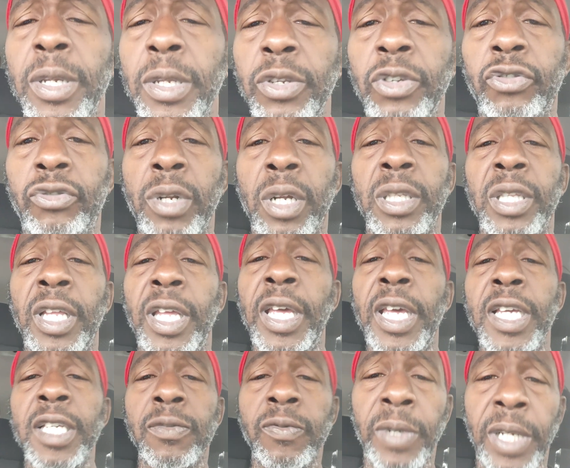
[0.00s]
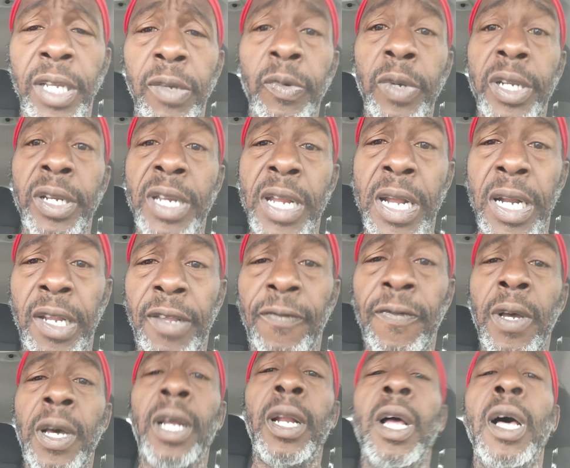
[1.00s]
and you struck their ass when they went ninety
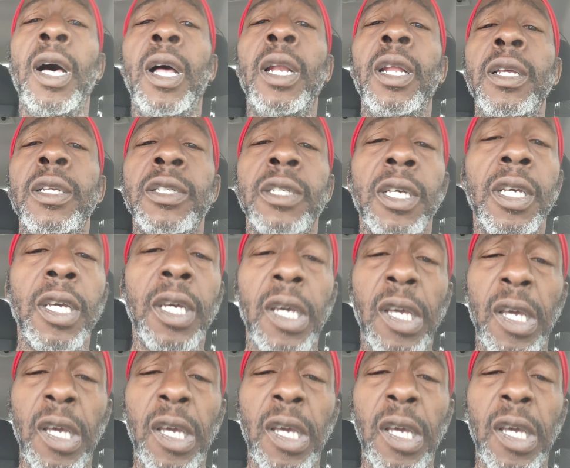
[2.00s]
five dollars.